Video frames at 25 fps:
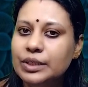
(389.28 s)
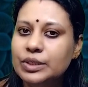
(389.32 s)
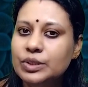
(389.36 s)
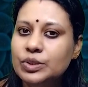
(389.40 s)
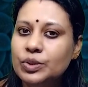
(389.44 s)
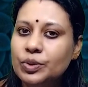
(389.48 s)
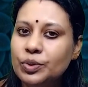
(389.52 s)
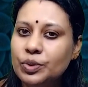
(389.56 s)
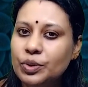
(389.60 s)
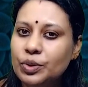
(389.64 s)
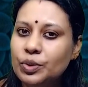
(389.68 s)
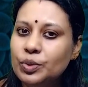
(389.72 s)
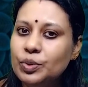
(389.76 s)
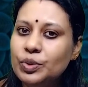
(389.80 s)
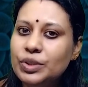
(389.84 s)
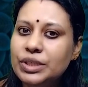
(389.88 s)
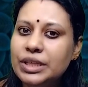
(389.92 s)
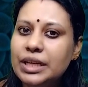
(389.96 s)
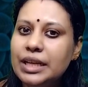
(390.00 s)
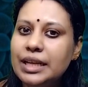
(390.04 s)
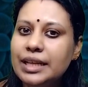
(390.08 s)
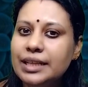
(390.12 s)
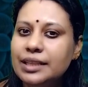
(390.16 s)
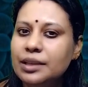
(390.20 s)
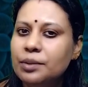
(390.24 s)
So
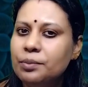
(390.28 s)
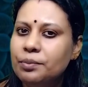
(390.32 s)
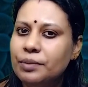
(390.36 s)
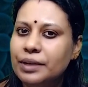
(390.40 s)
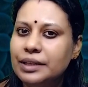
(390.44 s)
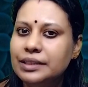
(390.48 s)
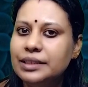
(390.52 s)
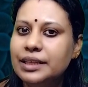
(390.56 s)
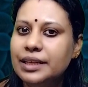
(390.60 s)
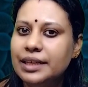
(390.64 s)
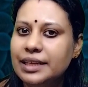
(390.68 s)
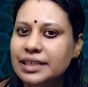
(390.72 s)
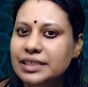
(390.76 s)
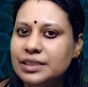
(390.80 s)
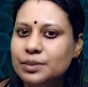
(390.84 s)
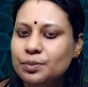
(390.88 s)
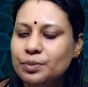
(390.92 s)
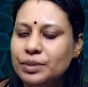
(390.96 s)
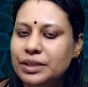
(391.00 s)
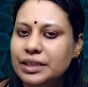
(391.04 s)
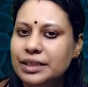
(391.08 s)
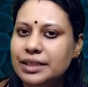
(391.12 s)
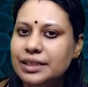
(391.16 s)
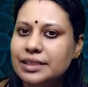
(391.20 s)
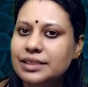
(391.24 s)
usually the mother
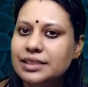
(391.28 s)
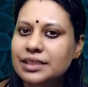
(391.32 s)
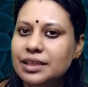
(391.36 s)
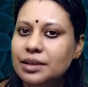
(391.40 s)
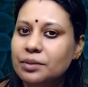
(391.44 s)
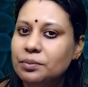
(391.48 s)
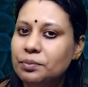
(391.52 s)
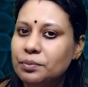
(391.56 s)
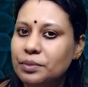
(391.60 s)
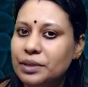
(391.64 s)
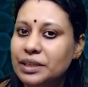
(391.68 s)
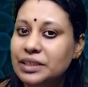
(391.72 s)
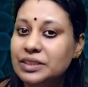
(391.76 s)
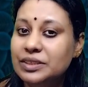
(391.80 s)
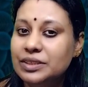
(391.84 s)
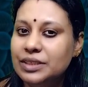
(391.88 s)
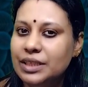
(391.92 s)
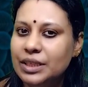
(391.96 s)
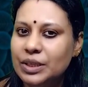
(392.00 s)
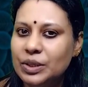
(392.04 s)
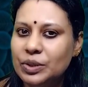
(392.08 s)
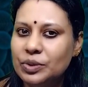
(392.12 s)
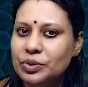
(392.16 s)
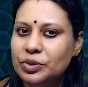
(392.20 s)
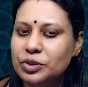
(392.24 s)
experience breast
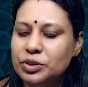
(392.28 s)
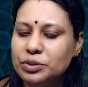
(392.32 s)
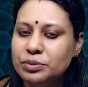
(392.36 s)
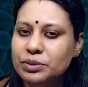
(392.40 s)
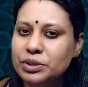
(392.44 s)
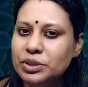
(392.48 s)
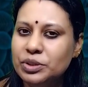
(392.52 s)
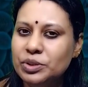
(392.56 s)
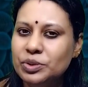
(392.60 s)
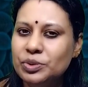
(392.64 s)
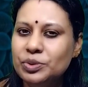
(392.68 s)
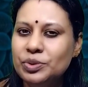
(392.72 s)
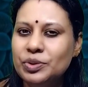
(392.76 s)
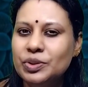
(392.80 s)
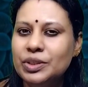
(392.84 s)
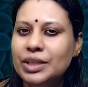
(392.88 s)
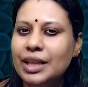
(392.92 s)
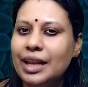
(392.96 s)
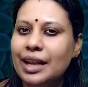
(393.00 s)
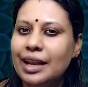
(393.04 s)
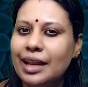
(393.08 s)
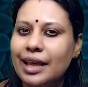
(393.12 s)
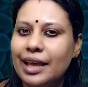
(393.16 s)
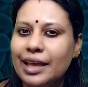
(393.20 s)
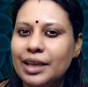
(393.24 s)
engorgement due to
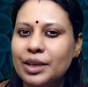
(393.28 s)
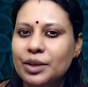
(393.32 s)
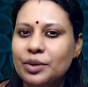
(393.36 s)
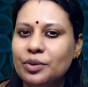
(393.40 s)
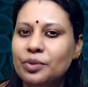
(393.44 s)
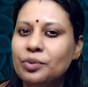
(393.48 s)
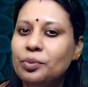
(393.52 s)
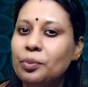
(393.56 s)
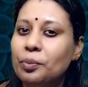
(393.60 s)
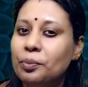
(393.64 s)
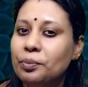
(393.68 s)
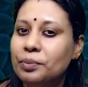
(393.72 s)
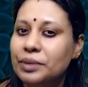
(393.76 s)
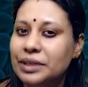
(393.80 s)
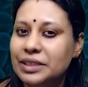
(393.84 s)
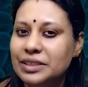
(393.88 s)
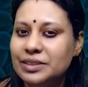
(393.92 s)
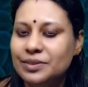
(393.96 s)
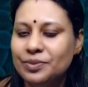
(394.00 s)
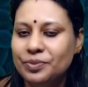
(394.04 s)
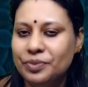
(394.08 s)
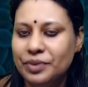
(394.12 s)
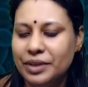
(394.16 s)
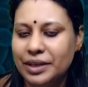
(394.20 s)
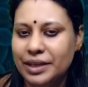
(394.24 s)
the lack of
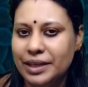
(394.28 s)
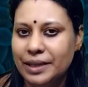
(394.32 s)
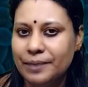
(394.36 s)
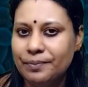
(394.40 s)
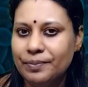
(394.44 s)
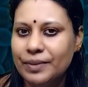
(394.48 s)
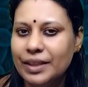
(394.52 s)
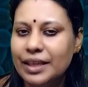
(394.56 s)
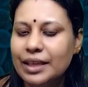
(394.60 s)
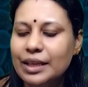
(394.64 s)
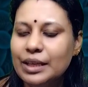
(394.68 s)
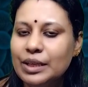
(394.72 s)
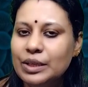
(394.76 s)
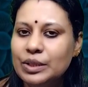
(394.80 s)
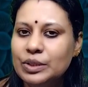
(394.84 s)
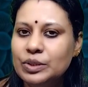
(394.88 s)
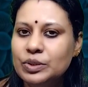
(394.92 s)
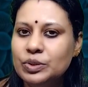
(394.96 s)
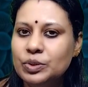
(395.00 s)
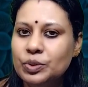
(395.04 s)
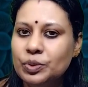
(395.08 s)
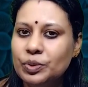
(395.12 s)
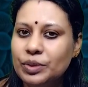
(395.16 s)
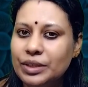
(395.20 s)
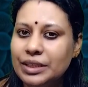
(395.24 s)
breastfeeding.
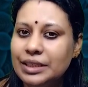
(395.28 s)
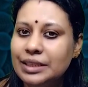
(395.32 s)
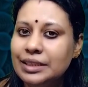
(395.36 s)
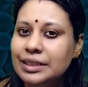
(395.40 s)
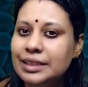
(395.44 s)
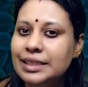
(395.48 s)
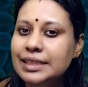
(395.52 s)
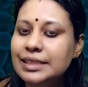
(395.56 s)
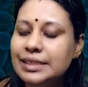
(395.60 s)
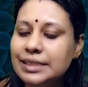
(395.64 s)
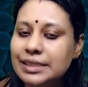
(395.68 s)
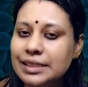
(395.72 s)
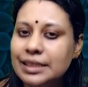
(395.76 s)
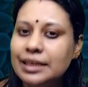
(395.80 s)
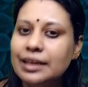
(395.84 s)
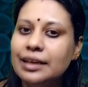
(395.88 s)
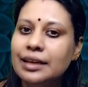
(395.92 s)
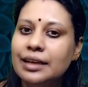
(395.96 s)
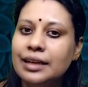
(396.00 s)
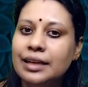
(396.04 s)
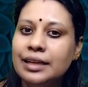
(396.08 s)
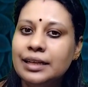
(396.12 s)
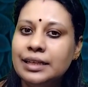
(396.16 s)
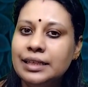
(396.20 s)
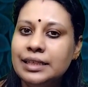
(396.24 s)
So in this
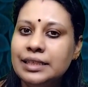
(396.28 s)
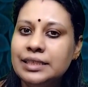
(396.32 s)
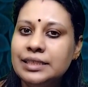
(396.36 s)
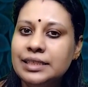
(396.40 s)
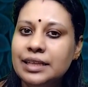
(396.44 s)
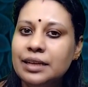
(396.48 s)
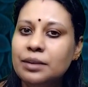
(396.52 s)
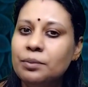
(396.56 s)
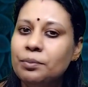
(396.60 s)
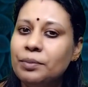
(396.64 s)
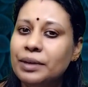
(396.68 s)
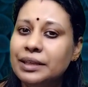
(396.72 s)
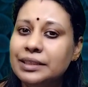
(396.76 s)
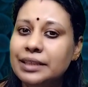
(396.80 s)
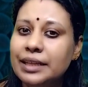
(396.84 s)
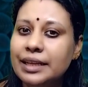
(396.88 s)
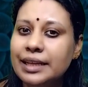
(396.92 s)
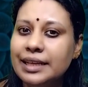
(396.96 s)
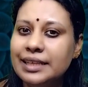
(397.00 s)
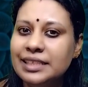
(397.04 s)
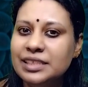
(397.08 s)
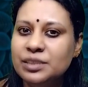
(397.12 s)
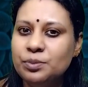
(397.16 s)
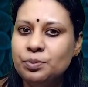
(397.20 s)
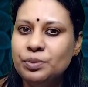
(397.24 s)
condition, mother
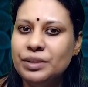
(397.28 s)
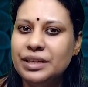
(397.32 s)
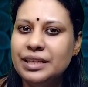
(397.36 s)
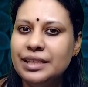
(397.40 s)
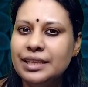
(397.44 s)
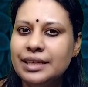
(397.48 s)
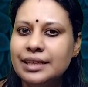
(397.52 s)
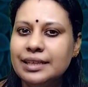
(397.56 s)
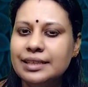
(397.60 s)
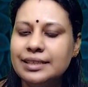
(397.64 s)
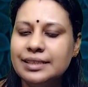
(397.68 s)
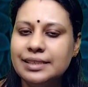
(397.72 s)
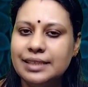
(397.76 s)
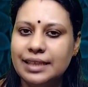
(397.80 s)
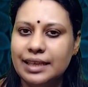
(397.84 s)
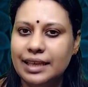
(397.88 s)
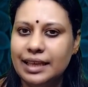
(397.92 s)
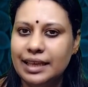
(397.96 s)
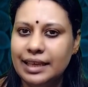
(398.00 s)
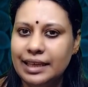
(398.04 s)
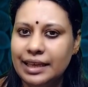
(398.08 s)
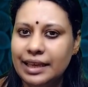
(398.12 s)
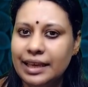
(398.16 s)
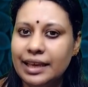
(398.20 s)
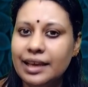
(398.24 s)
experience
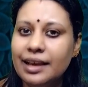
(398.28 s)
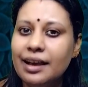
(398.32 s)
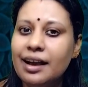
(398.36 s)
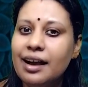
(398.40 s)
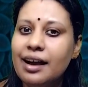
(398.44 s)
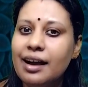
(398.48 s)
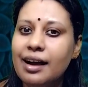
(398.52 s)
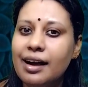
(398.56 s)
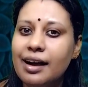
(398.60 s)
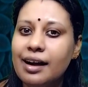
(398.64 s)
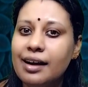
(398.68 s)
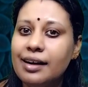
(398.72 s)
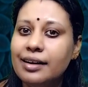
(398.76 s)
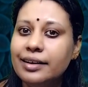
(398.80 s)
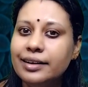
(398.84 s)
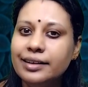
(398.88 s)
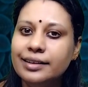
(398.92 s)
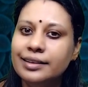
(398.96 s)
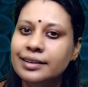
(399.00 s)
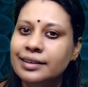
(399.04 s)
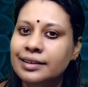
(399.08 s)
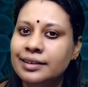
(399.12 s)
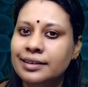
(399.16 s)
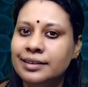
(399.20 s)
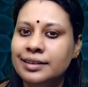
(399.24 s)
a hard,
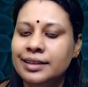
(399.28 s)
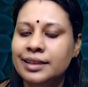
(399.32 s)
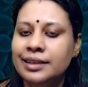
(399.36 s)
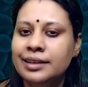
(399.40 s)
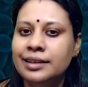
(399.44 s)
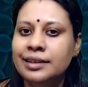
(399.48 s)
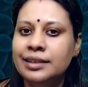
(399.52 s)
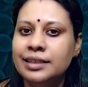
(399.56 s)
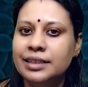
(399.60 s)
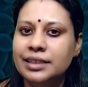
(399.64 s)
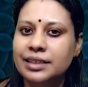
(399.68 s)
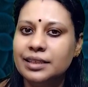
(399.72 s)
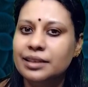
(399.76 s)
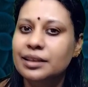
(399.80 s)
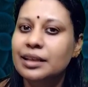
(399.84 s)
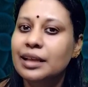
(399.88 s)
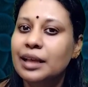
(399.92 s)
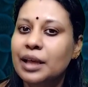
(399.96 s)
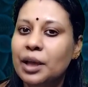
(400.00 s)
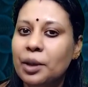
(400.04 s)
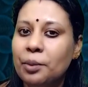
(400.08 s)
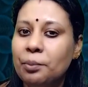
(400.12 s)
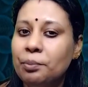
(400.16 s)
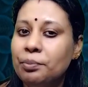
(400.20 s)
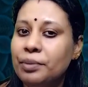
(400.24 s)
tender,
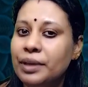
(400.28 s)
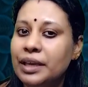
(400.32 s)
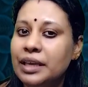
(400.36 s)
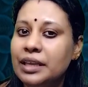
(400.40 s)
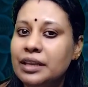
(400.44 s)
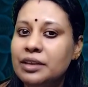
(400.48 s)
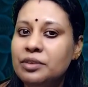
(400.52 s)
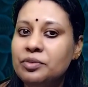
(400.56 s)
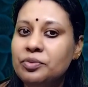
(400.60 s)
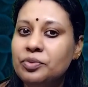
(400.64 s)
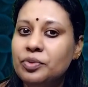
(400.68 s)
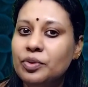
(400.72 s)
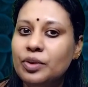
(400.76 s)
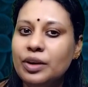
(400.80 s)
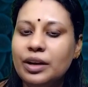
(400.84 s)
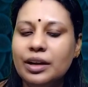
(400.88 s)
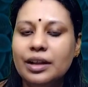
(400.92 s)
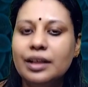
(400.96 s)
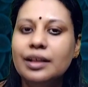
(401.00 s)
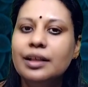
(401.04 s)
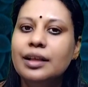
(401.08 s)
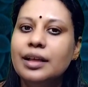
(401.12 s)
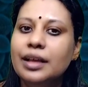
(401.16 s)
painful